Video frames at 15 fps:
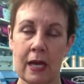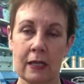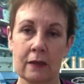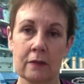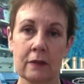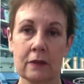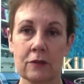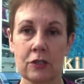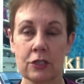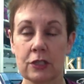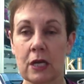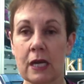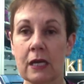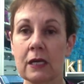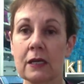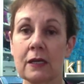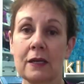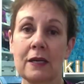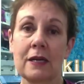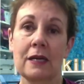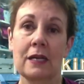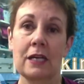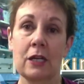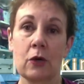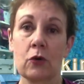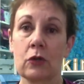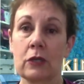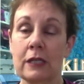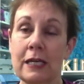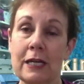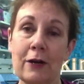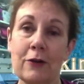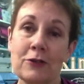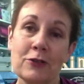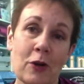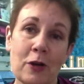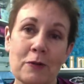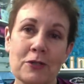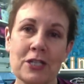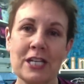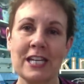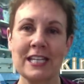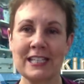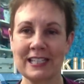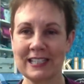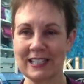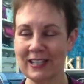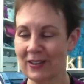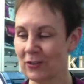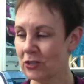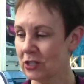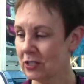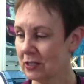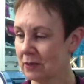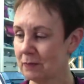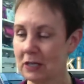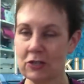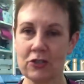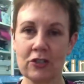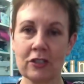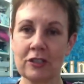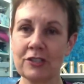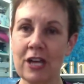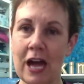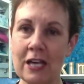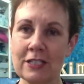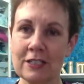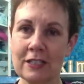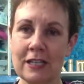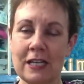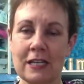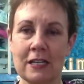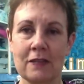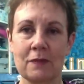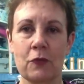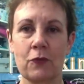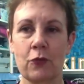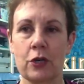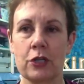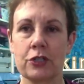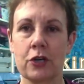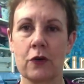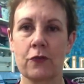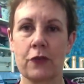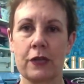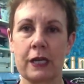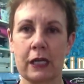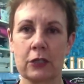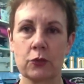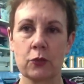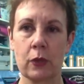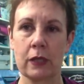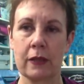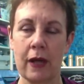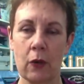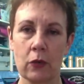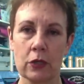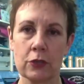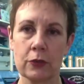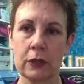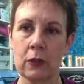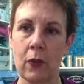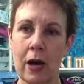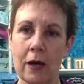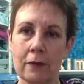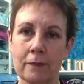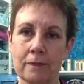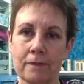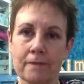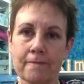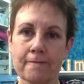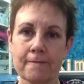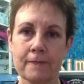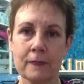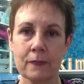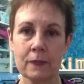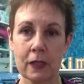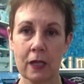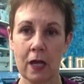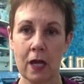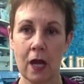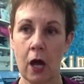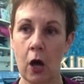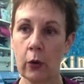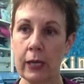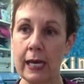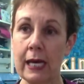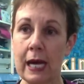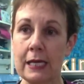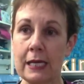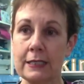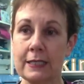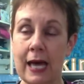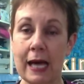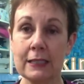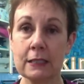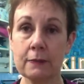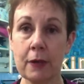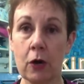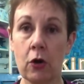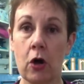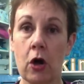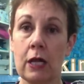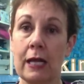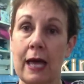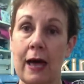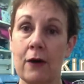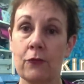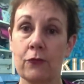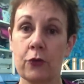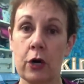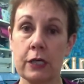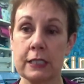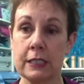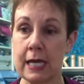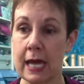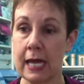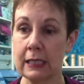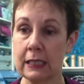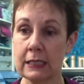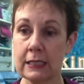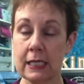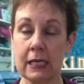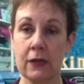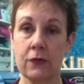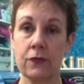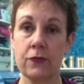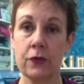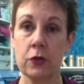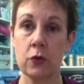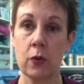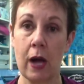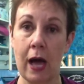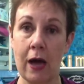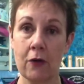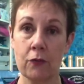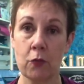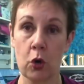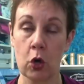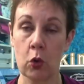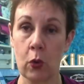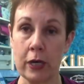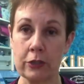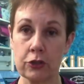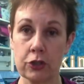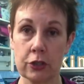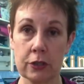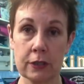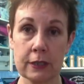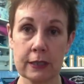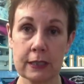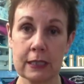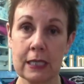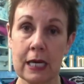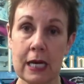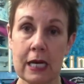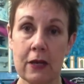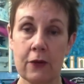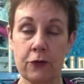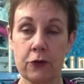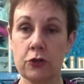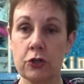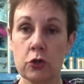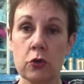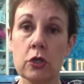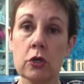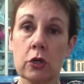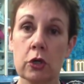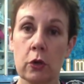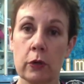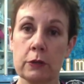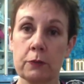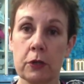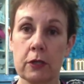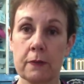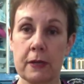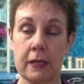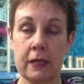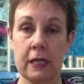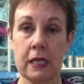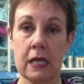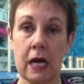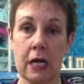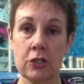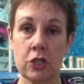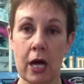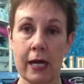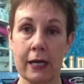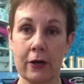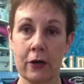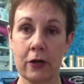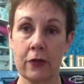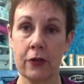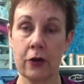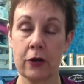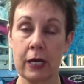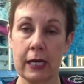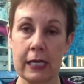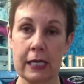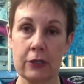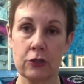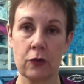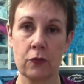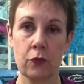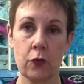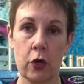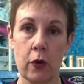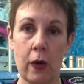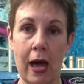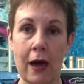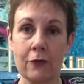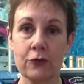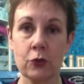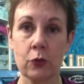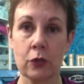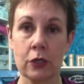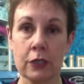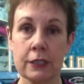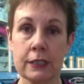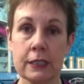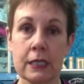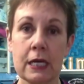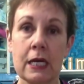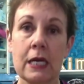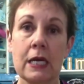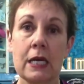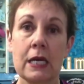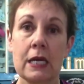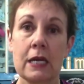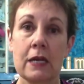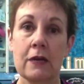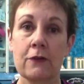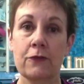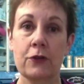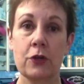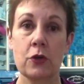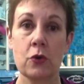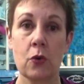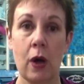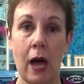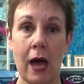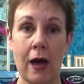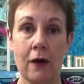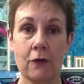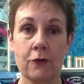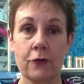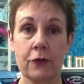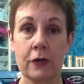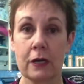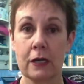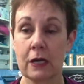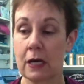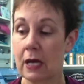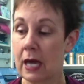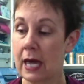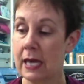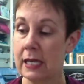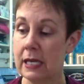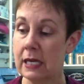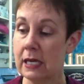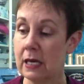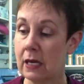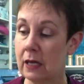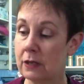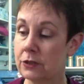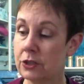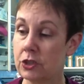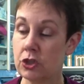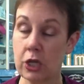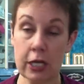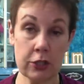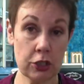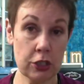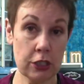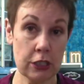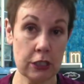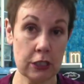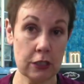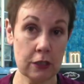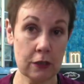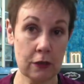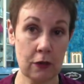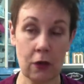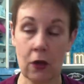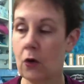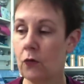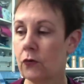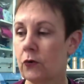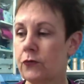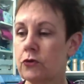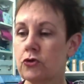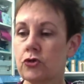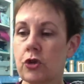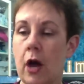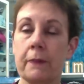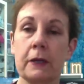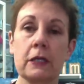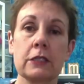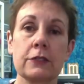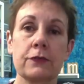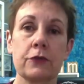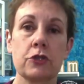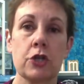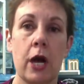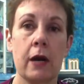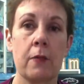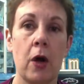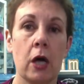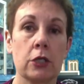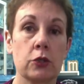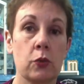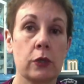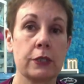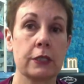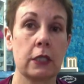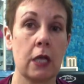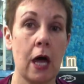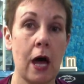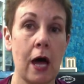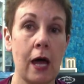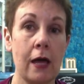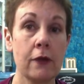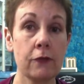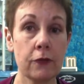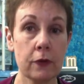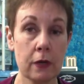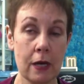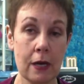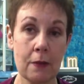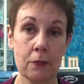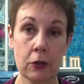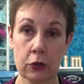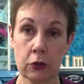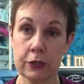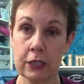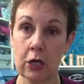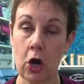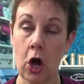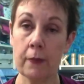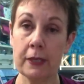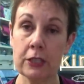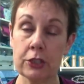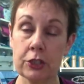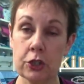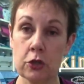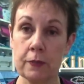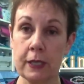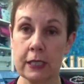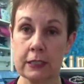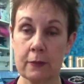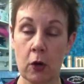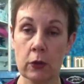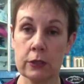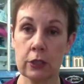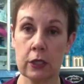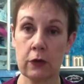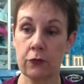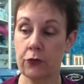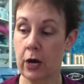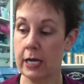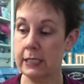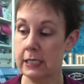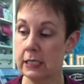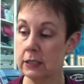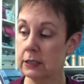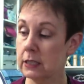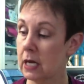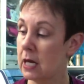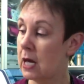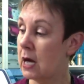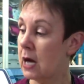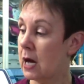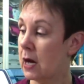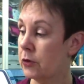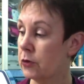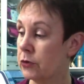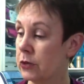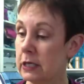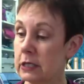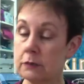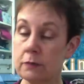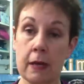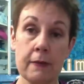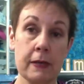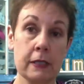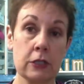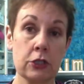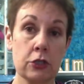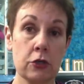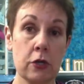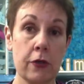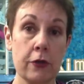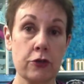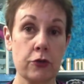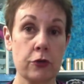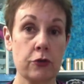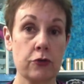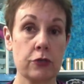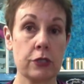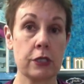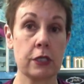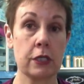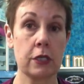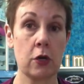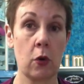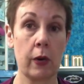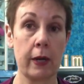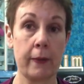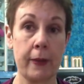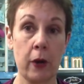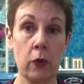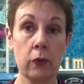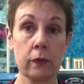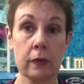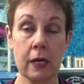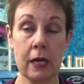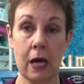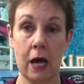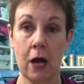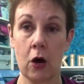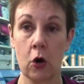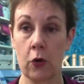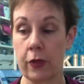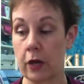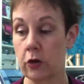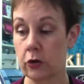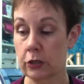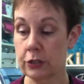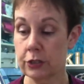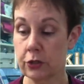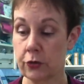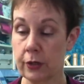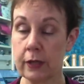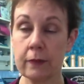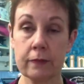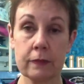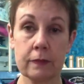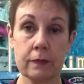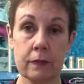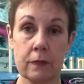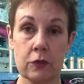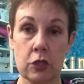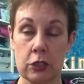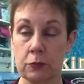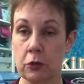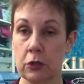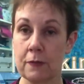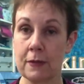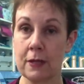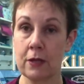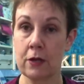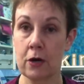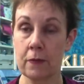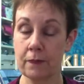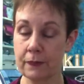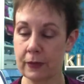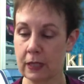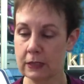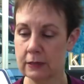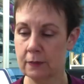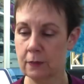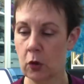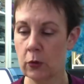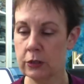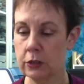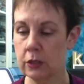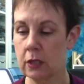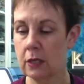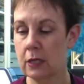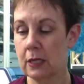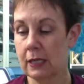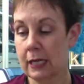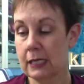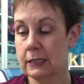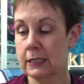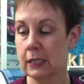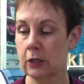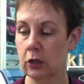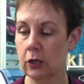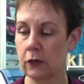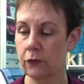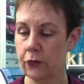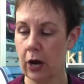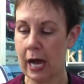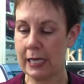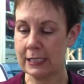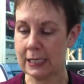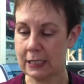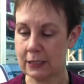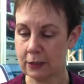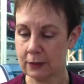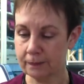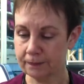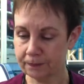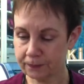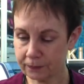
And just like you know, cleaning out your sewing machine, you know, just make sure your little die is clean and before you start for the next one. And that works really well. Okay, guys, that's about all I have for you today, unless any of you have more questions. If you do, you can always put them in the uh, chat area there and I can answer them for you afterwards. If you have any suggestions for future topics for Chatterbox Quilts Live, put those in the comments too because I'm always looking for ideas, other things maybe in the studio that you're interested in knowing about or that you're considering, just put them in there because I'm always, like I said, looking for ideas.